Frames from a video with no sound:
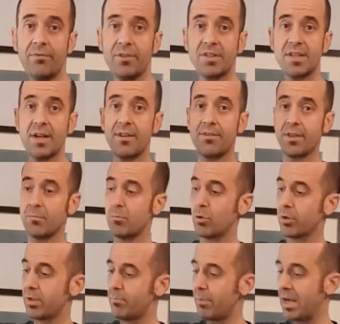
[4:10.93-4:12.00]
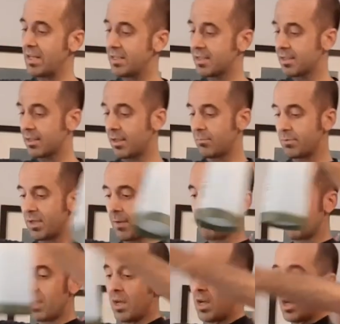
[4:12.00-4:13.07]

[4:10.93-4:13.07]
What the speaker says: it's anything more than mites that comes up.